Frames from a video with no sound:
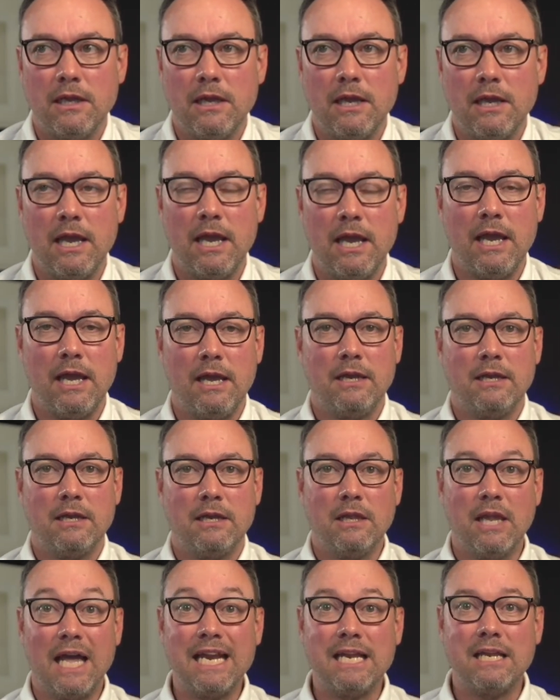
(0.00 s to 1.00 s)
and
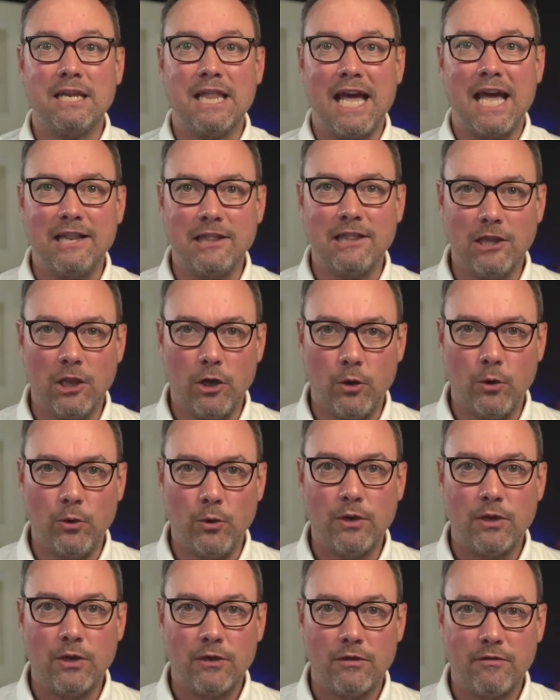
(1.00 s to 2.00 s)
lighten that load
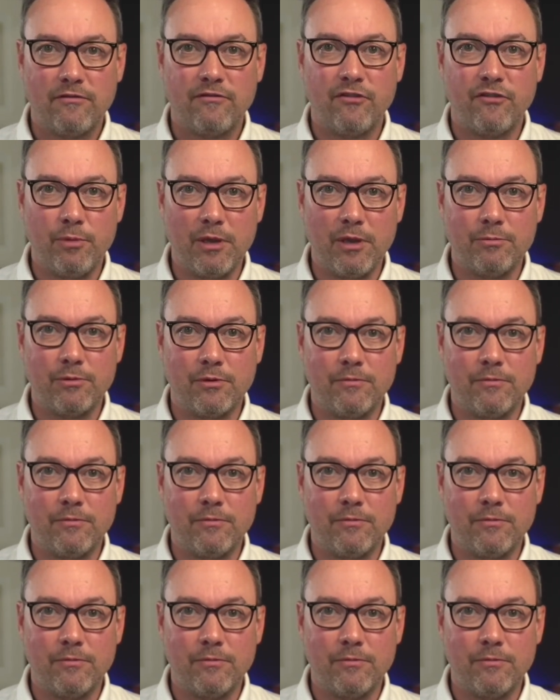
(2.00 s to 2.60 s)
for people